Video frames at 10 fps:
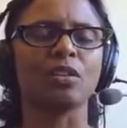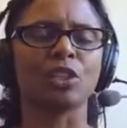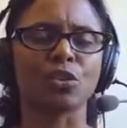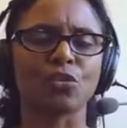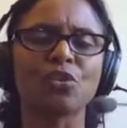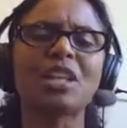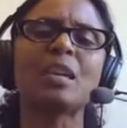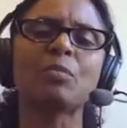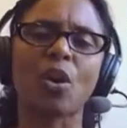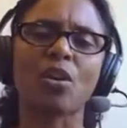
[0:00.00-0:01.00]
you know
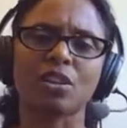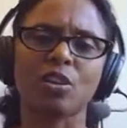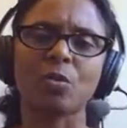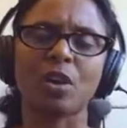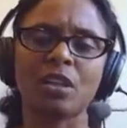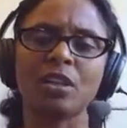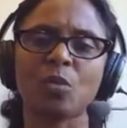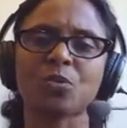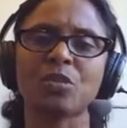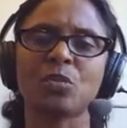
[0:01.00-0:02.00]
really broad atop, uh,
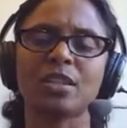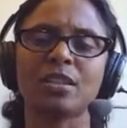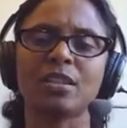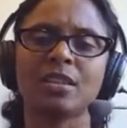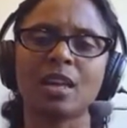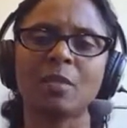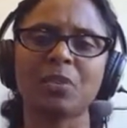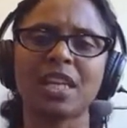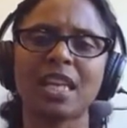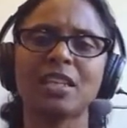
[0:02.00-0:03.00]
adoption within the company.